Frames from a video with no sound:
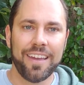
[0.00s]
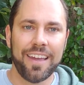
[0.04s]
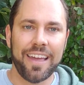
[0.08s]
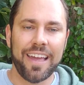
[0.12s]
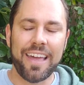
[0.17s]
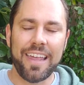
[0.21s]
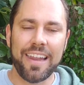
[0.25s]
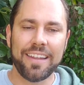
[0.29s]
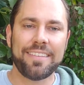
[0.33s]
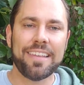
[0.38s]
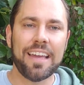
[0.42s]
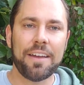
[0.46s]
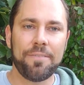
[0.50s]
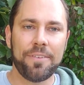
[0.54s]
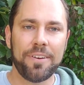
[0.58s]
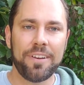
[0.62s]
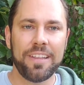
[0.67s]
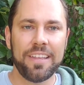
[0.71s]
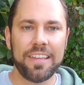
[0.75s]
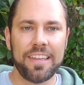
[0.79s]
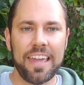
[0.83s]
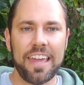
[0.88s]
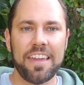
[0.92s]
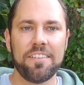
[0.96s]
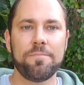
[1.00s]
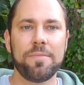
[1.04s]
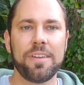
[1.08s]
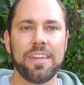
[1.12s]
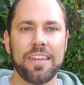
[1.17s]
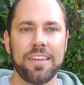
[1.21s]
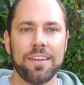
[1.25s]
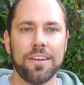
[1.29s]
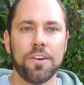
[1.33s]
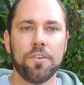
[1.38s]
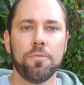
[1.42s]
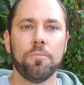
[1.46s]
And it definitely gave
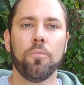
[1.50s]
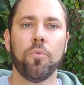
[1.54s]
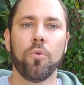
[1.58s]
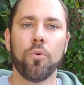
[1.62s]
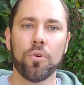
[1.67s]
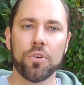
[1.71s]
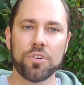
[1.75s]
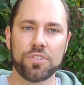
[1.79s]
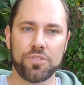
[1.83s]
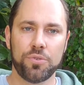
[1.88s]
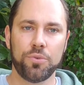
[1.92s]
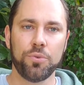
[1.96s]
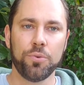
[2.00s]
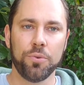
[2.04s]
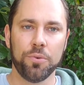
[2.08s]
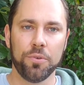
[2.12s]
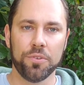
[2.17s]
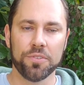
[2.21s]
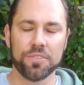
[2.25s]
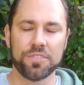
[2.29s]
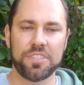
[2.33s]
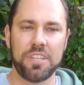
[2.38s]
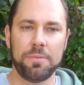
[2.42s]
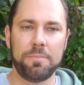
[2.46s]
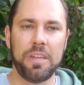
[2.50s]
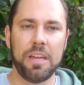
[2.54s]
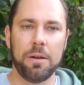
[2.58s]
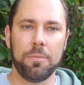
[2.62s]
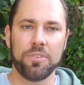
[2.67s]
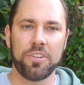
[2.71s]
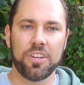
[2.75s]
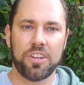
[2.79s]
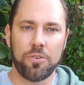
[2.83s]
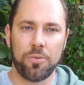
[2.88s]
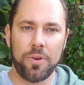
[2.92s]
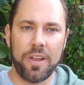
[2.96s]
me more tools to be able
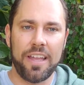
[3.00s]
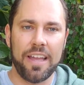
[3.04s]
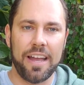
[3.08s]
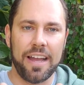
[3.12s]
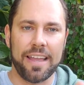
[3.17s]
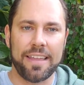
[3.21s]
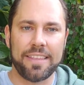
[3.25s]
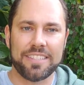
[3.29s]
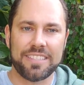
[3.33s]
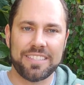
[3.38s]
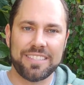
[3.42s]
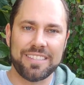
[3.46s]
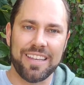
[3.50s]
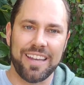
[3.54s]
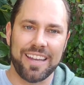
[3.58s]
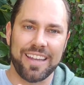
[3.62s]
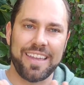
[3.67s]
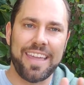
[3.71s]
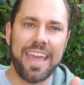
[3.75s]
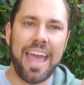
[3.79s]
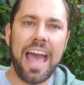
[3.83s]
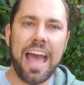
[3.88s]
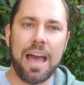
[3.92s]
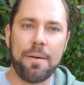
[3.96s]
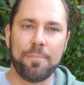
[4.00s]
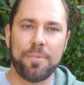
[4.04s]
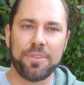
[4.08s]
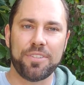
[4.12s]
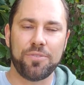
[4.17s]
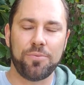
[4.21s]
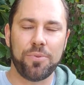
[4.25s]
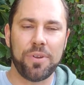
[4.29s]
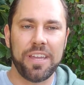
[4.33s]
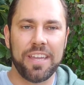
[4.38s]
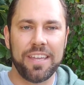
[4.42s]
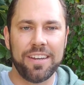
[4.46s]
to create a gap
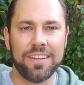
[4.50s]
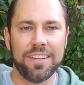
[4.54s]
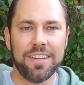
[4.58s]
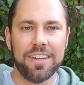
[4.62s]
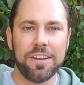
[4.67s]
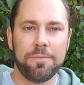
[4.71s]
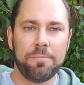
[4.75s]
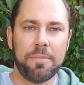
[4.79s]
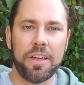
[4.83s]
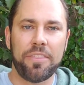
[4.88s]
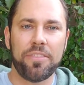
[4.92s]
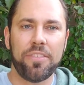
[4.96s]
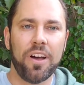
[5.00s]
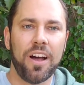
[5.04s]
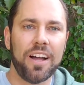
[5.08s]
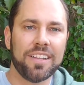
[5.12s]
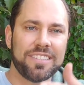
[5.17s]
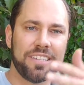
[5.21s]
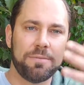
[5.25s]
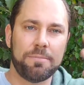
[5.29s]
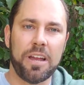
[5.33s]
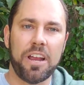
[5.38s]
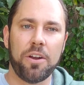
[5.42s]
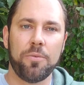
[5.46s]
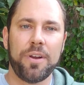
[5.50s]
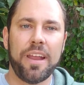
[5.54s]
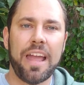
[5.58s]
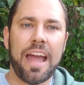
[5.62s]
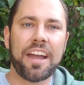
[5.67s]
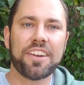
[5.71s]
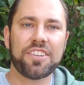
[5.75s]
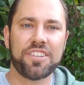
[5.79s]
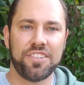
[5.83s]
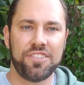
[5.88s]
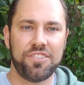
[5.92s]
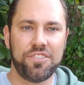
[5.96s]
between my thoughts and my
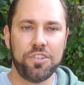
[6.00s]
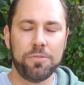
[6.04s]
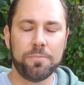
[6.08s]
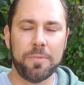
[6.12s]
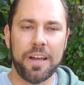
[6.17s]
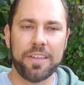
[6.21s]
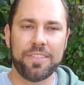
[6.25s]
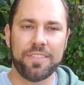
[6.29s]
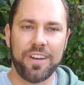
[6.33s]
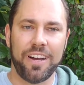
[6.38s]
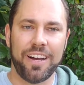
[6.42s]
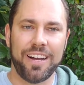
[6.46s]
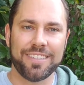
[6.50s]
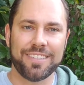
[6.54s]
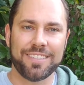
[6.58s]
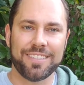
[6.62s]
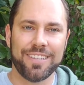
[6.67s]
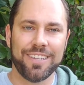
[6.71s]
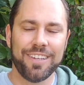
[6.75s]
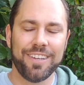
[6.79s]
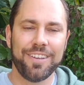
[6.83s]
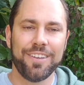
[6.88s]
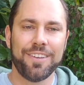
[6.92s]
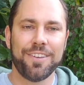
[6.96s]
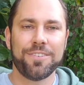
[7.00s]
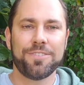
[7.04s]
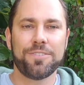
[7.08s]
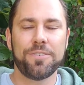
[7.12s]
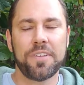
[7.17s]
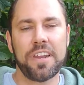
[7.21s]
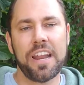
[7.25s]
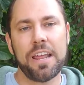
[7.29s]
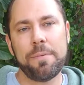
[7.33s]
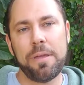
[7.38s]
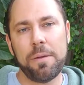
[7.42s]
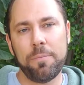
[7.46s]
reaction to my thoughts so
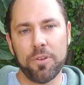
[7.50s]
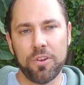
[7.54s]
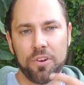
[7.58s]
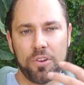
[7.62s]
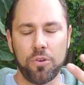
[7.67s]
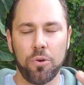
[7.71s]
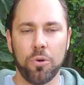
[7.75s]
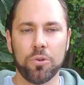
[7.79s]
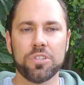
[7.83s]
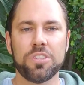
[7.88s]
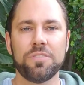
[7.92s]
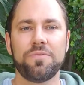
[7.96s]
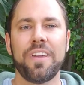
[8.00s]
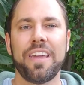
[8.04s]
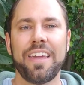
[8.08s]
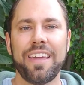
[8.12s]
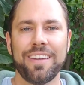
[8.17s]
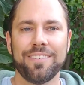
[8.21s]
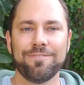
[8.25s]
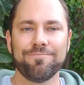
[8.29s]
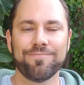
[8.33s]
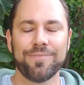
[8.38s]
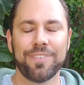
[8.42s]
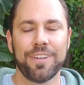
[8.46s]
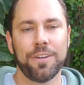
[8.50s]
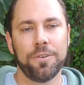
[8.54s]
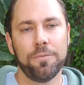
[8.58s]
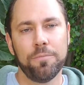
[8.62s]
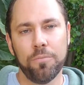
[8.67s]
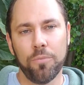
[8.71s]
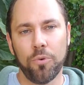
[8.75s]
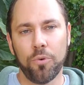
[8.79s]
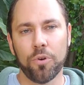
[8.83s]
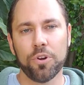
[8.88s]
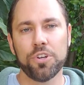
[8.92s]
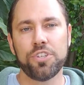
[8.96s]
that I'm able to cultivate
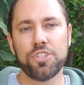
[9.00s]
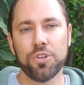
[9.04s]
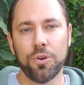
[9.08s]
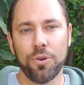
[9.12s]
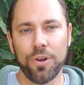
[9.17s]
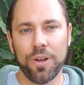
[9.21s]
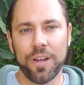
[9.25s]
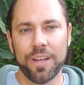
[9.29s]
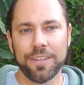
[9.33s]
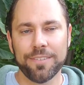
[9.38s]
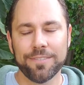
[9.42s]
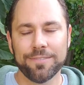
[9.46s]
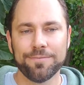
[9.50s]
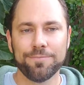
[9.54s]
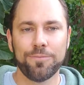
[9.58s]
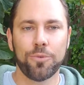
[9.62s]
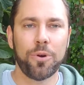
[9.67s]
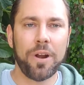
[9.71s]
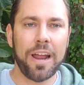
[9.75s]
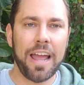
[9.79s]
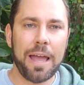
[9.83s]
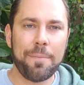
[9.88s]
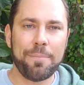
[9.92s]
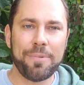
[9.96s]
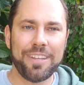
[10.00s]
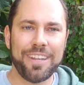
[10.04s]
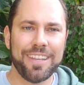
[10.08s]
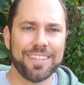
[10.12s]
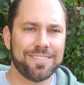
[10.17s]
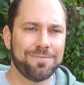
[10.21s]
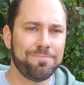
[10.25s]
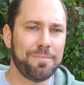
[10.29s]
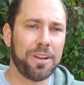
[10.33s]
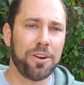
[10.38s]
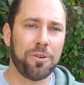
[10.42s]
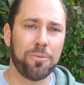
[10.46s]
more joy, more
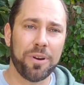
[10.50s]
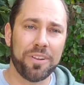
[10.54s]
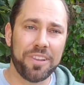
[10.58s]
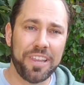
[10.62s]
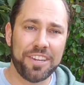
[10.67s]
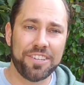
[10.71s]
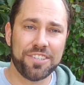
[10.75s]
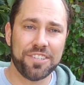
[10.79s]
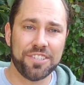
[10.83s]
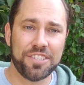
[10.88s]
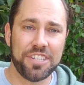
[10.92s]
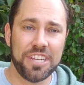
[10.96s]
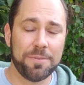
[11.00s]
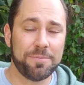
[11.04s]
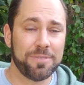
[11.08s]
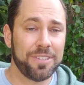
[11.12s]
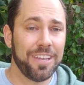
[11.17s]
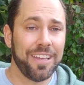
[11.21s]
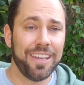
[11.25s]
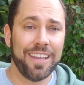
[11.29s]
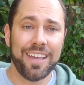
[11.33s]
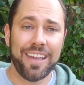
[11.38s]
happiness, better relationships.